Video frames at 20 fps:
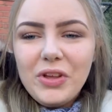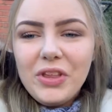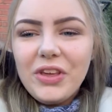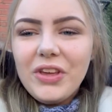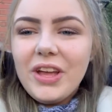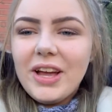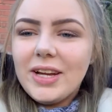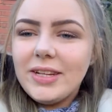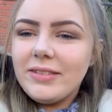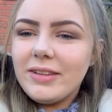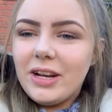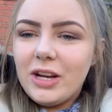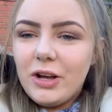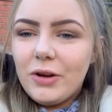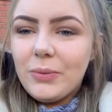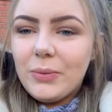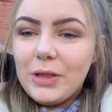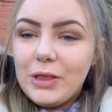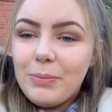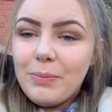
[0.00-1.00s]
bring you guys
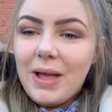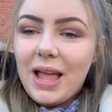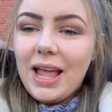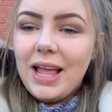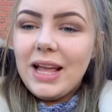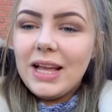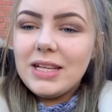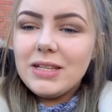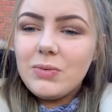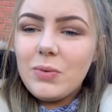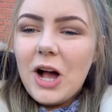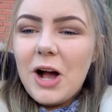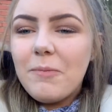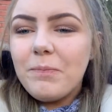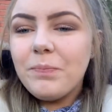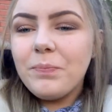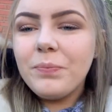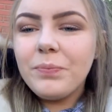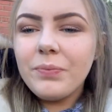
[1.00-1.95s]
along with me as well.